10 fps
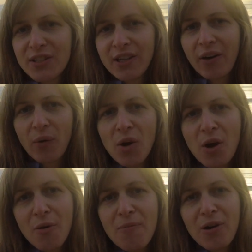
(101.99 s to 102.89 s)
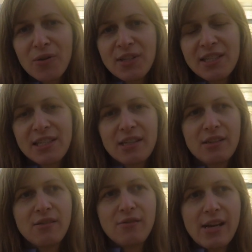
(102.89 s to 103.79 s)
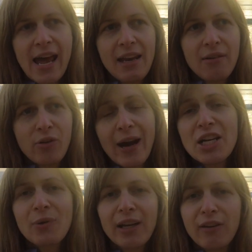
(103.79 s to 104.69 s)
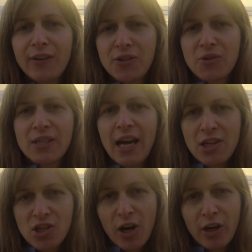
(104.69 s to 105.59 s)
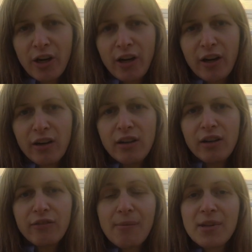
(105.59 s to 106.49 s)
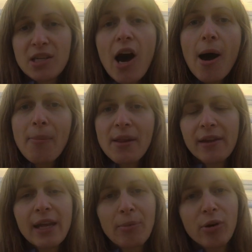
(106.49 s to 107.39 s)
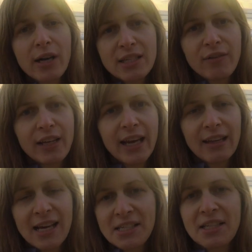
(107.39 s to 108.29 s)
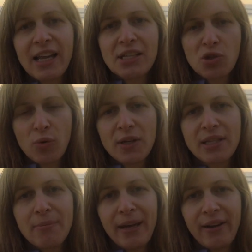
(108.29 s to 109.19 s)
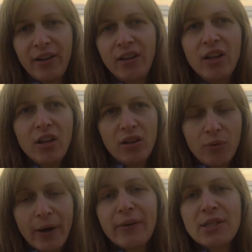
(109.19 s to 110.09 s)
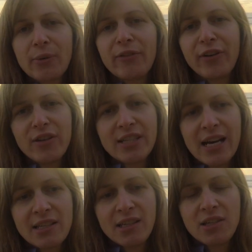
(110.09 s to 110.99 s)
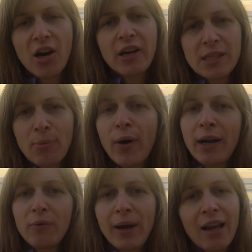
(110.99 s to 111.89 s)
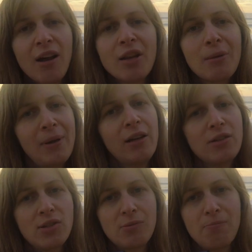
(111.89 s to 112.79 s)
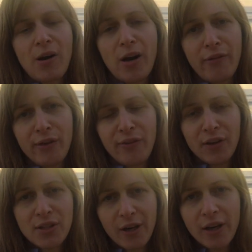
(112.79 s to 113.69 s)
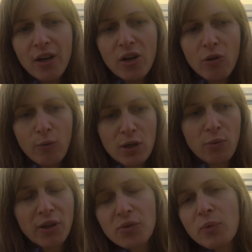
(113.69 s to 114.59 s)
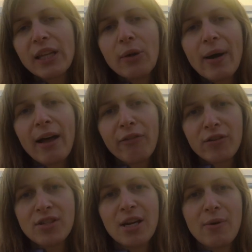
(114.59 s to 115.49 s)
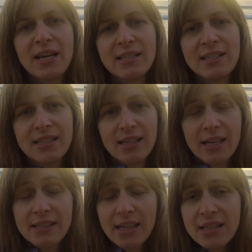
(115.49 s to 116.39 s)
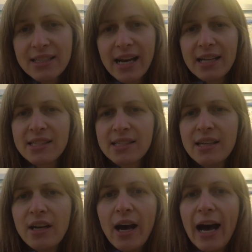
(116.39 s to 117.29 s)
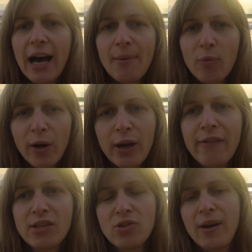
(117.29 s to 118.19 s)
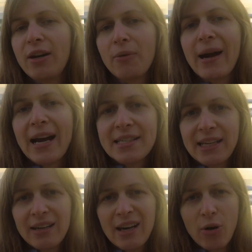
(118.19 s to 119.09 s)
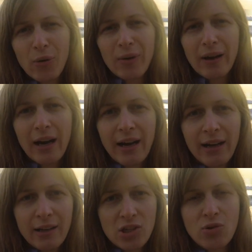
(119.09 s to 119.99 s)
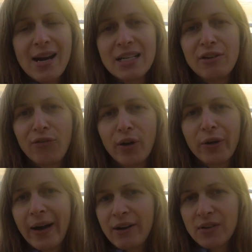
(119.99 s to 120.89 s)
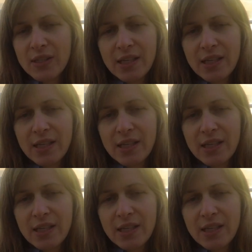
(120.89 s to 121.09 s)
So most graduated filters get darker from the top and then they progressively get less and less towards the middle, whereas the reverse has the darkest point right along the middle part of the filter, which works really well for sunrises and sunsets where you have a straight horizon, no distracting foreground.